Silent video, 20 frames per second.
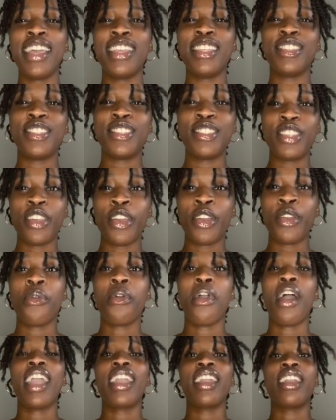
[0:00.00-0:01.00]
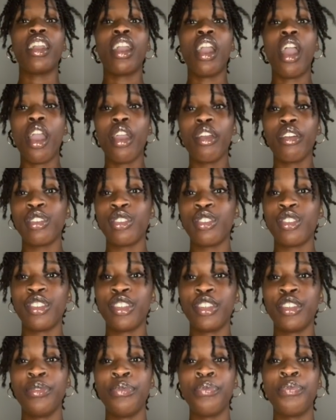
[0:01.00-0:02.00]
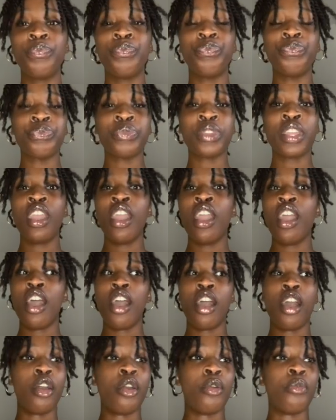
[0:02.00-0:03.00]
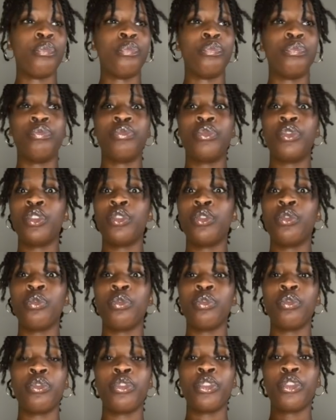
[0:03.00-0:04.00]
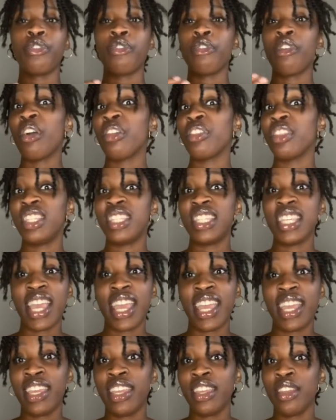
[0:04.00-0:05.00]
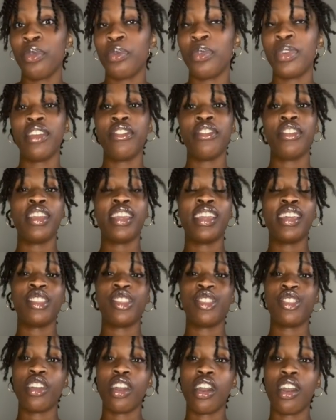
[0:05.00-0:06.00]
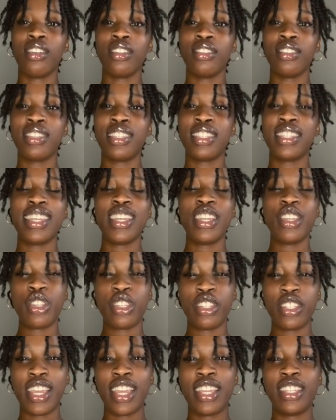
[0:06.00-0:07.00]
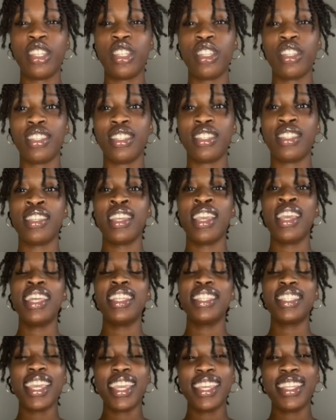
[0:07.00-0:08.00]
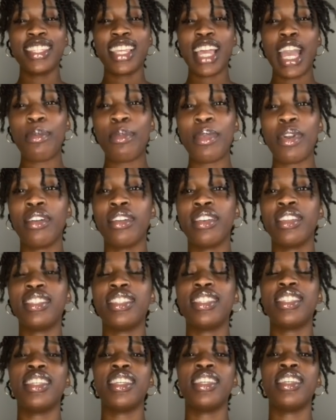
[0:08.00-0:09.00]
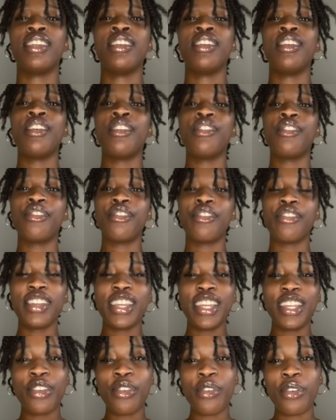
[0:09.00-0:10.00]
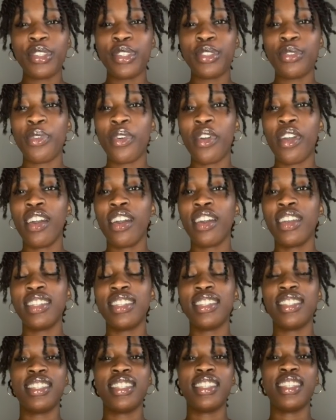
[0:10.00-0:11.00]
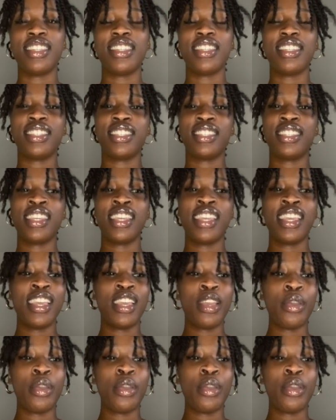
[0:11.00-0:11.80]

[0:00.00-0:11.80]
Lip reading: And so I encourage you, throughout the day, whenever you get the chance, each day, to just take time out and to read God's word and to just